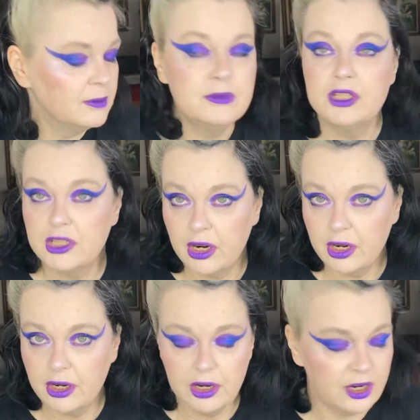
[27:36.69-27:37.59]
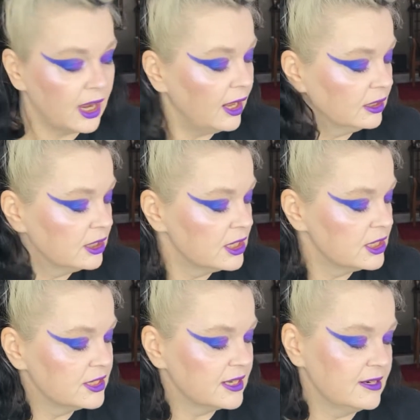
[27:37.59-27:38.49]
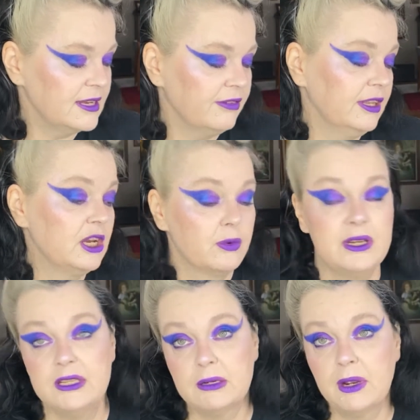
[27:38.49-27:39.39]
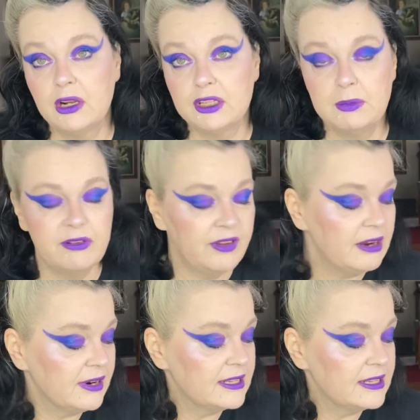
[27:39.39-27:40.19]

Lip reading: darker colors. Greens are my ultimate favorites.